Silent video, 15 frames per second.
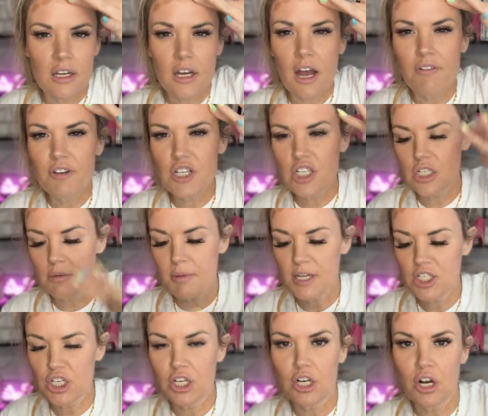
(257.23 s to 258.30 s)
coverage and
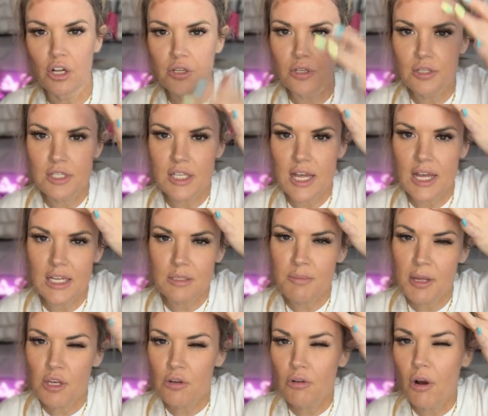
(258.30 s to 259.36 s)
dimension and all those things,
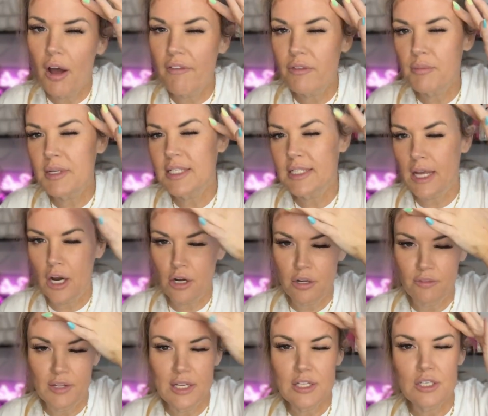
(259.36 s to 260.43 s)
but you don't have to be scared
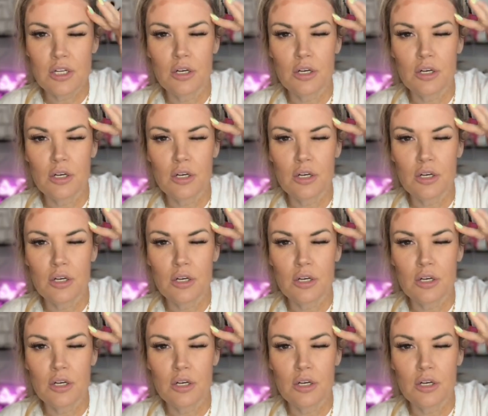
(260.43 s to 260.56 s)
of it.